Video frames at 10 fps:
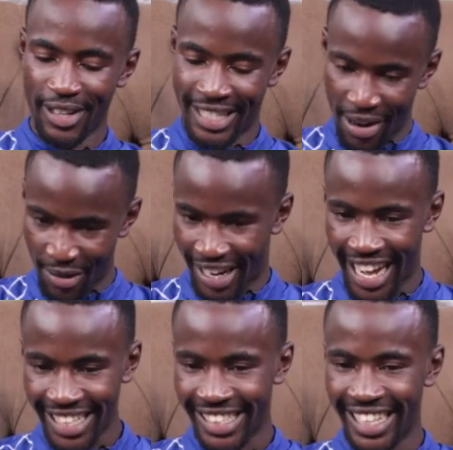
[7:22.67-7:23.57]

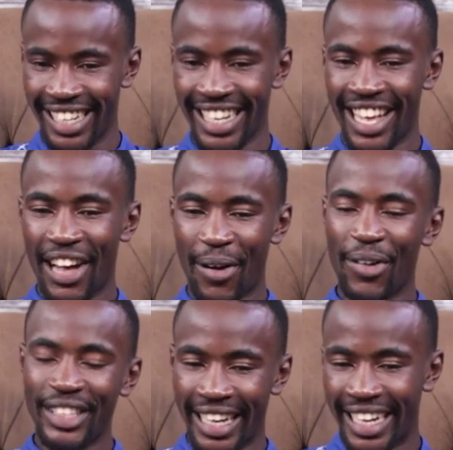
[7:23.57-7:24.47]
downcasted,
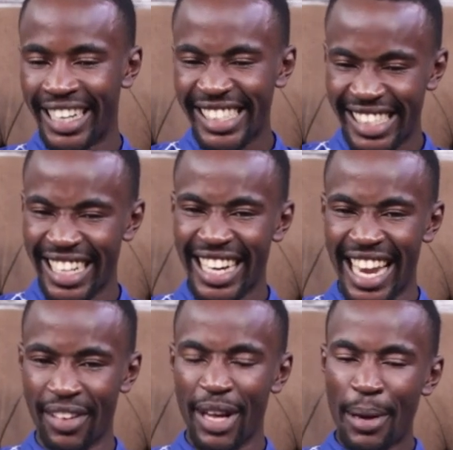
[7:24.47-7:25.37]
called the Christian
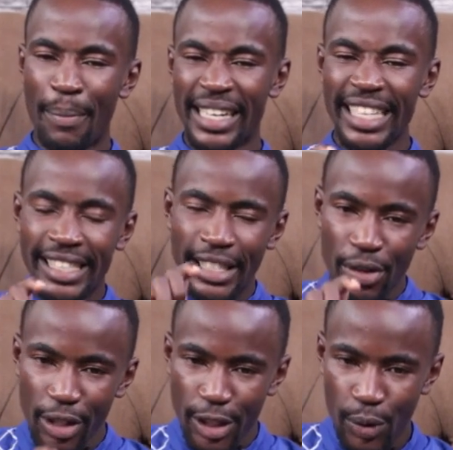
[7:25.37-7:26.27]
life. But it's
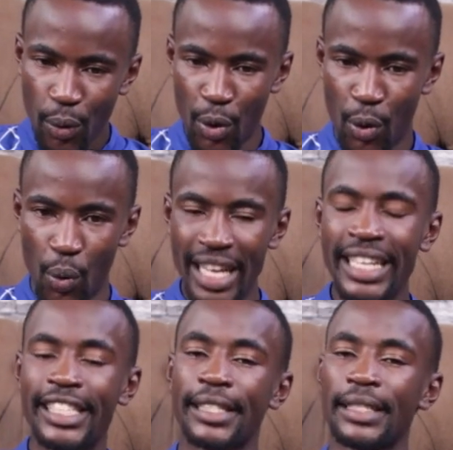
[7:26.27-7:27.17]
not so low.
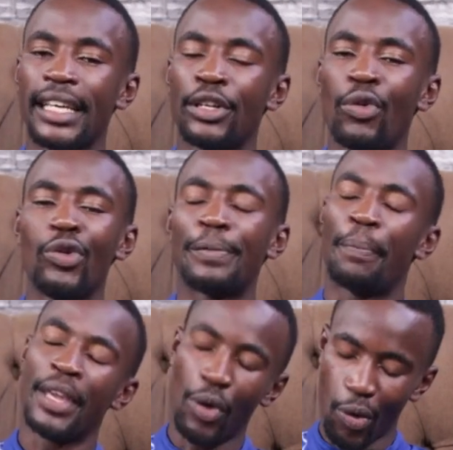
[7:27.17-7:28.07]
It, is, it goes
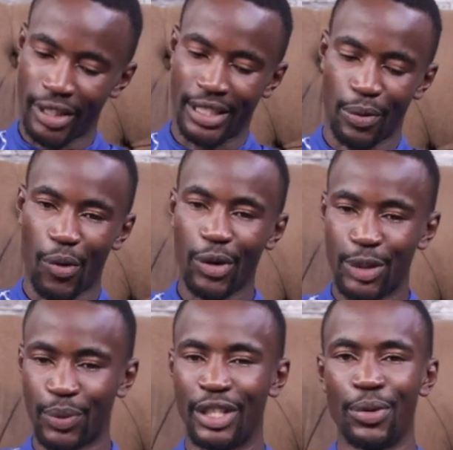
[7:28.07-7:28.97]
beyond
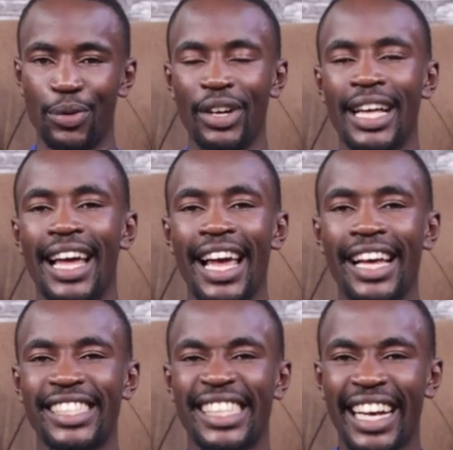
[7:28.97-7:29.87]
what we know
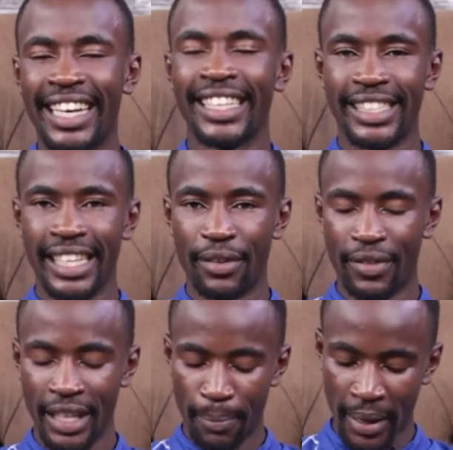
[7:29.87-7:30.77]
as the Christian
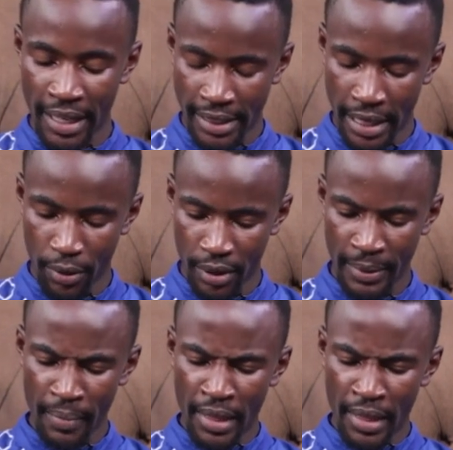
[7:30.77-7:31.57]
faith. Praise the Lord.